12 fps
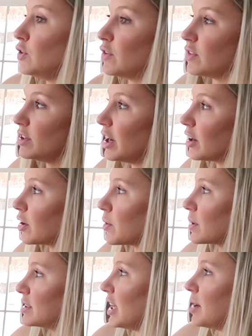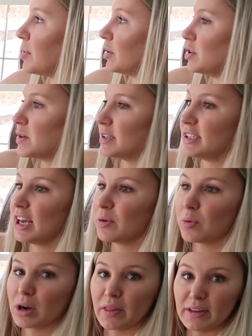if you have a narrower table, you can
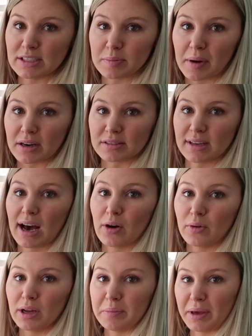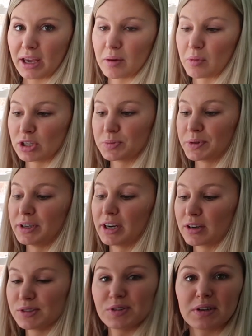take one of these bars out and make it much more
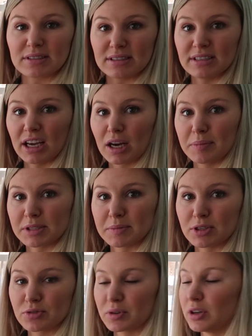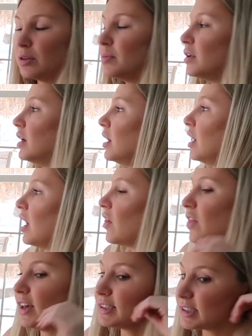narrow so it doesn't take up as much room.
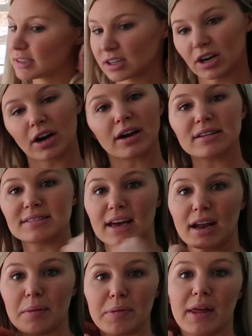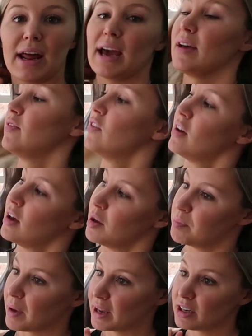This is the current setup that I've
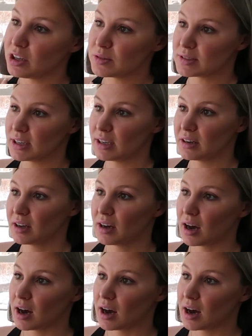been using